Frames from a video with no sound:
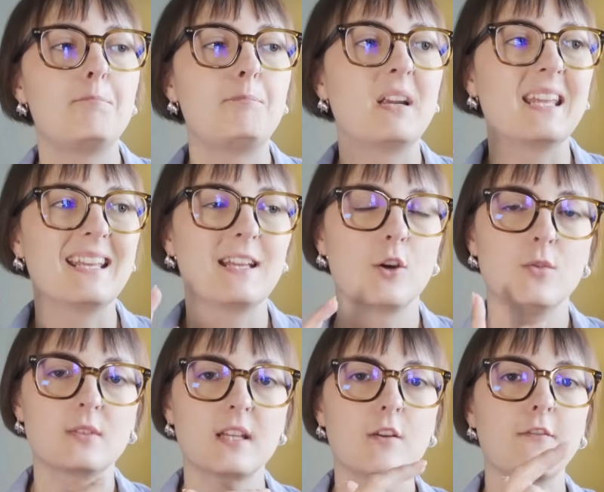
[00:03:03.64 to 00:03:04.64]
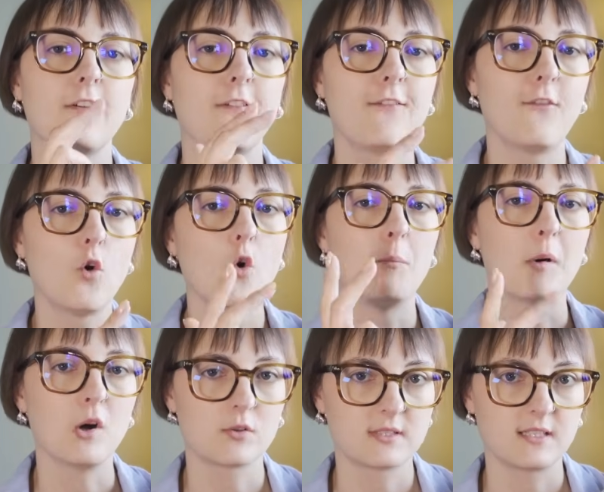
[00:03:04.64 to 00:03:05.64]
But it goes over 4
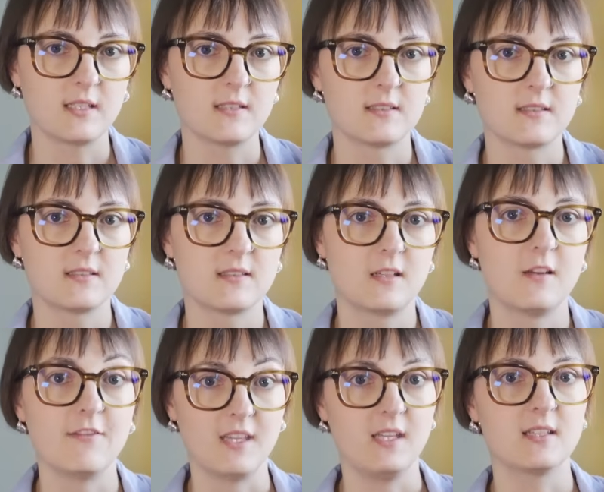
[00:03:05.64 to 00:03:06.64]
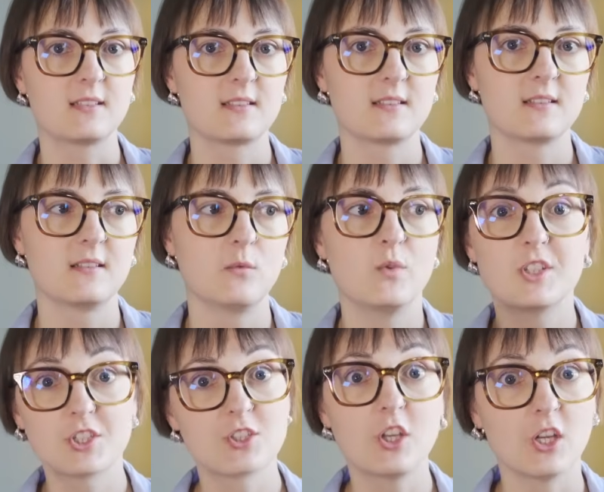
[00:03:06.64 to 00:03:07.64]
boxes of this, which
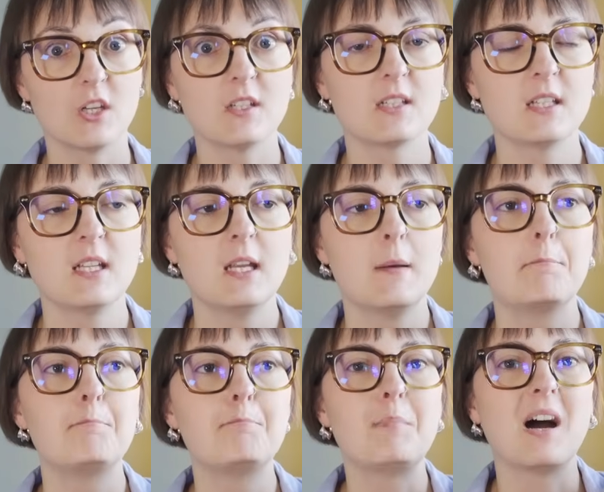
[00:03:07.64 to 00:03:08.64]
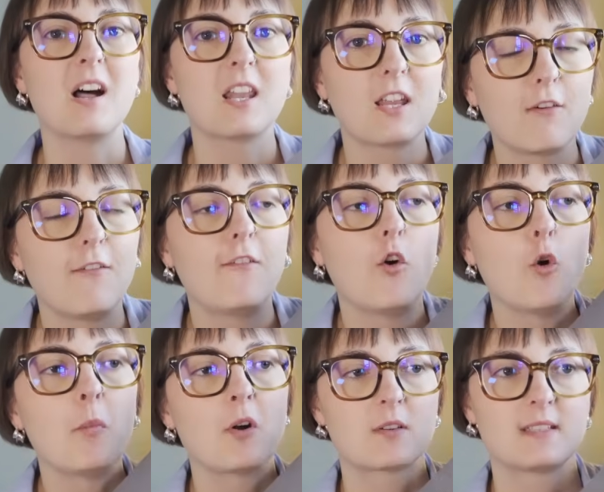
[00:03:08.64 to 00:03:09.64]
is good, but like 4
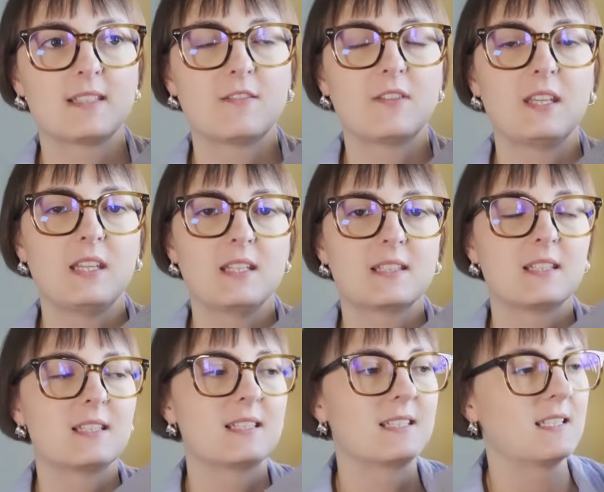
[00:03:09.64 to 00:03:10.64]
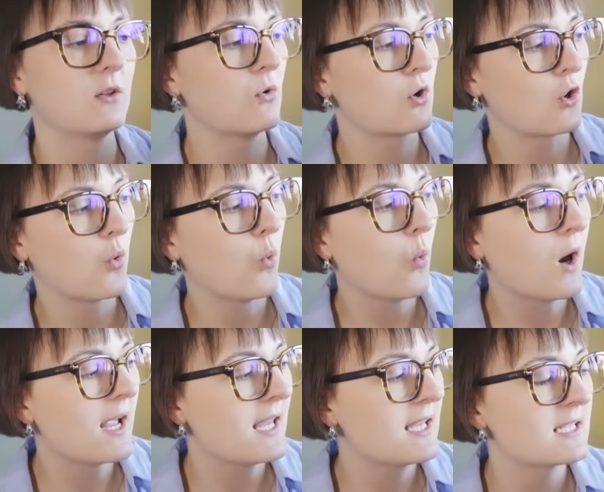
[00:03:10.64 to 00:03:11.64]
boxes of these is still
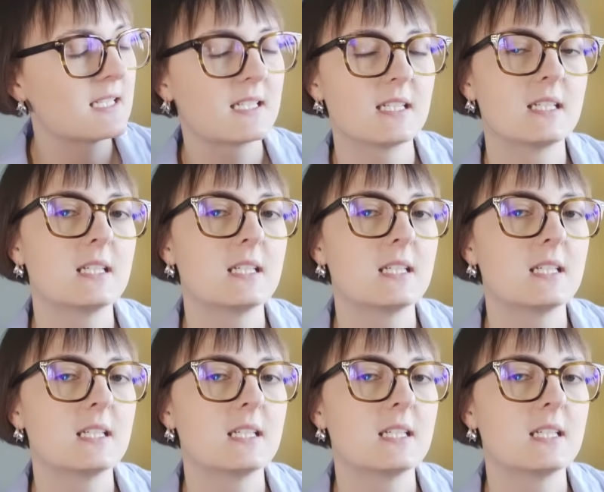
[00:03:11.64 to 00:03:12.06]
quite,